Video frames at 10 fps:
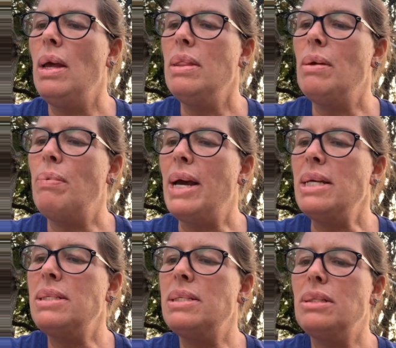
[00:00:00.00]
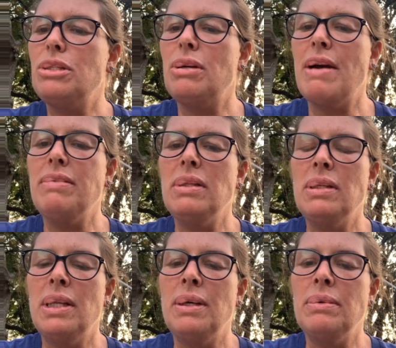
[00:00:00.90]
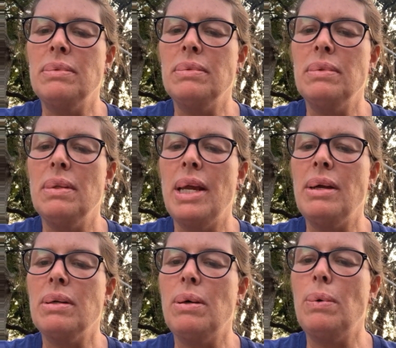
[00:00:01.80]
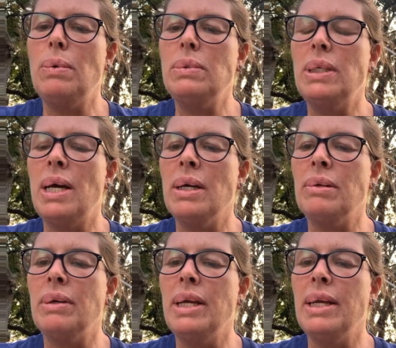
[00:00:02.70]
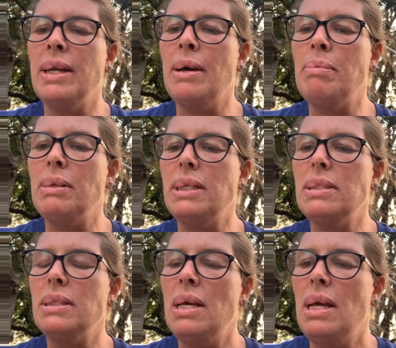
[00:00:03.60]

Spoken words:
The rest travel alone. They are cold, hungry, and helpless.